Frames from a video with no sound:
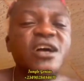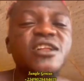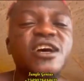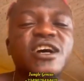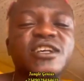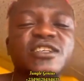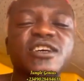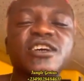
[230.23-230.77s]

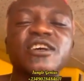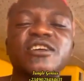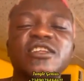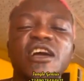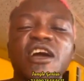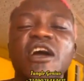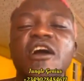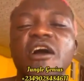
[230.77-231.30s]
they
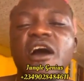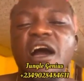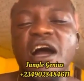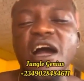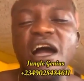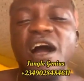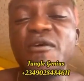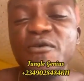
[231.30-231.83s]
say
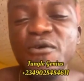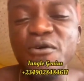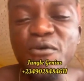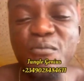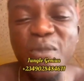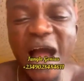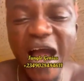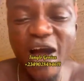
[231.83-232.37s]
I
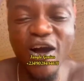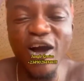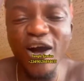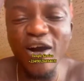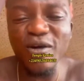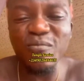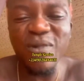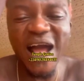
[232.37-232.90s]
won't
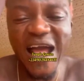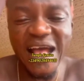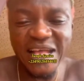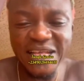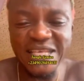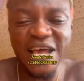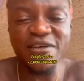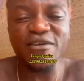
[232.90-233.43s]
buy
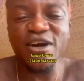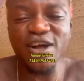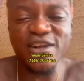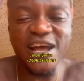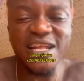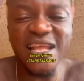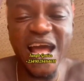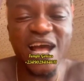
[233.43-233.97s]

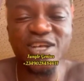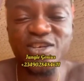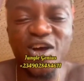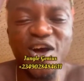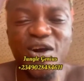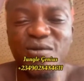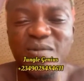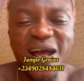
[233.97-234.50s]

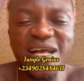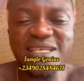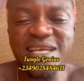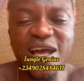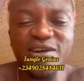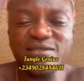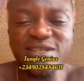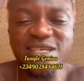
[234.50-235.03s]
700,000,
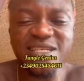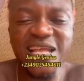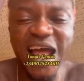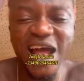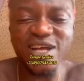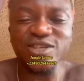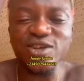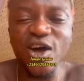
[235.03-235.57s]

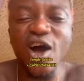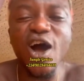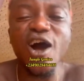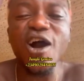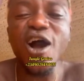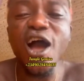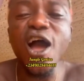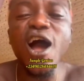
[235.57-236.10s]

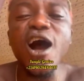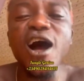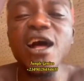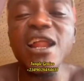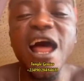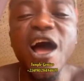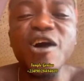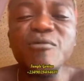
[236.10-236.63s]
70,000. And
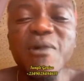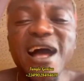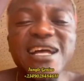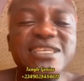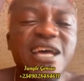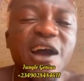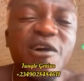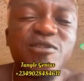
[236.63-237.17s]
now, by
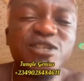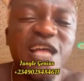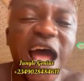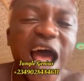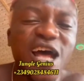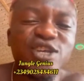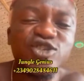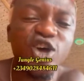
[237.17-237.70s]
7,000, we
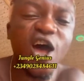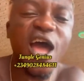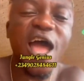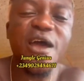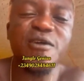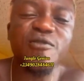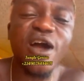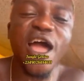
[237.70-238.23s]

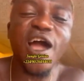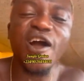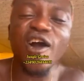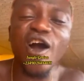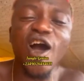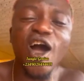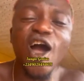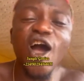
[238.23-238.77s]
are
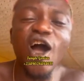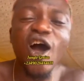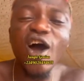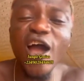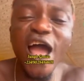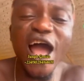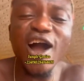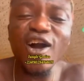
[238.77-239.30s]

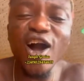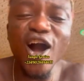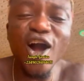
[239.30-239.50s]
going